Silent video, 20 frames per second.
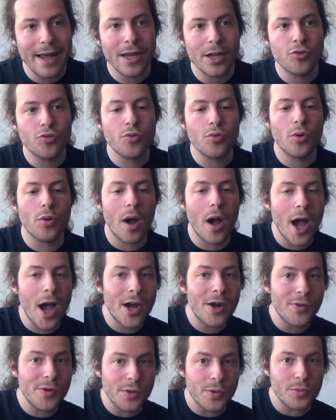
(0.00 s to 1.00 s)
and I draw
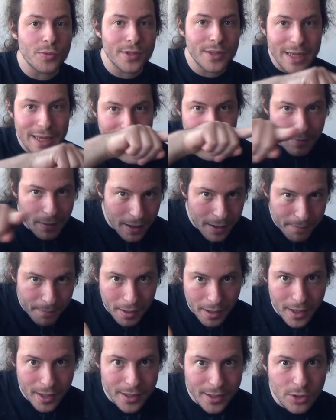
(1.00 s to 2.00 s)
arrows in my
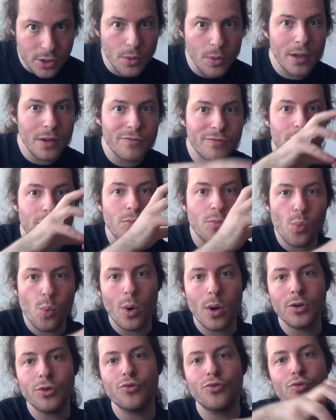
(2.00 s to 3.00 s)
mind going from
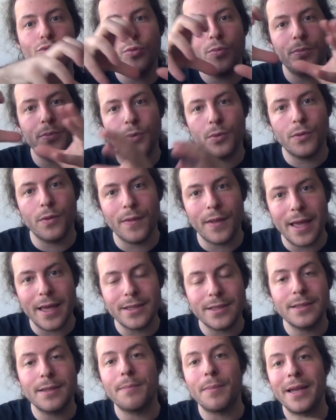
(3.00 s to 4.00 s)
one group to the
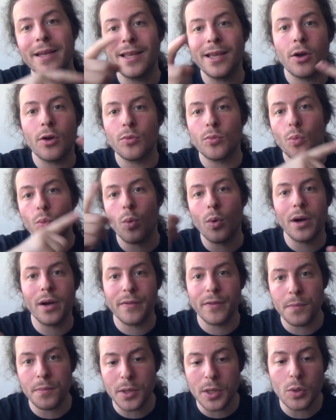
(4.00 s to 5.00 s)
next depending on
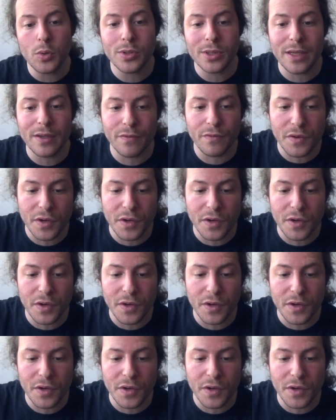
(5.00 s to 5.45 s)
where the music